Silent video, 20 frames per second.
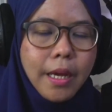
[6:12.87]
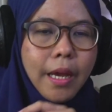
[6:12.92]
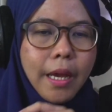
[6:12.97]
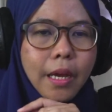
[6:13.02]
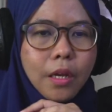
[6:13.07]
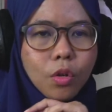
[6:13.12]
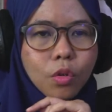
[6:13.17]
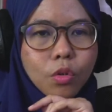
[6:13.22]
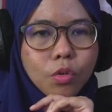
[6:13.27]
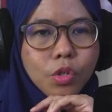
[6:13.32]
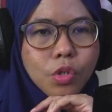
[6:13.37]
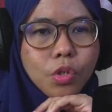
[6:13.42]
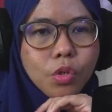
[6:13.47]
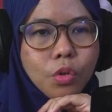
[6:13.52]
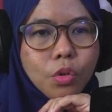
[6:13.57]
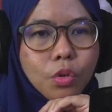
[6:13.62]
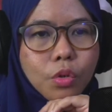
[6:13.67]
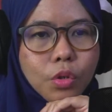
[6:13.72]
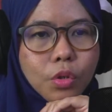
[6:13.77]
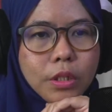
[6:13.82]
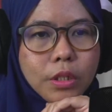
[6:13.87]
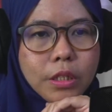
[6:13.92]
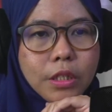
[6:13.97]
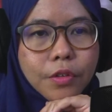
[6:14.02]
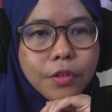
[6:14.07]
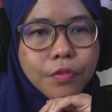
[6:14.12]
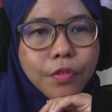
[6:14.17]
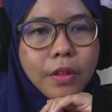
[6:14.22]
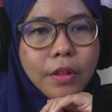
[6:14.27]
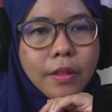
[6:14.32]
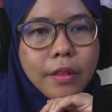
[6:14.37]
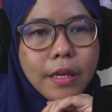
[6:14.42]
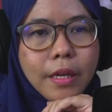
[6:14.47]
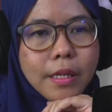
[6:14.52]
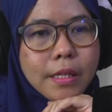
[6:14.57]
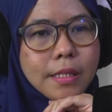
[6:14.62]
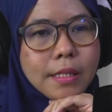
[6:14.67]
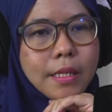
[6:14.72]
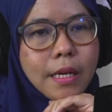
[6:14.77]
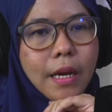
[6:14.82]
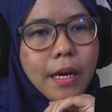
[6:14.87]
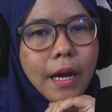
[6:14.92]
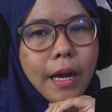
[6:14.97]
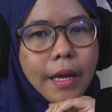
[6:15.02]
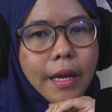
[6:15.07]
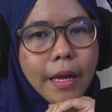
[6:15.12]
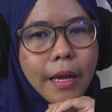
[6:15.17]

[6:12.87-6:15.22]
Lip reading: and also the different things that I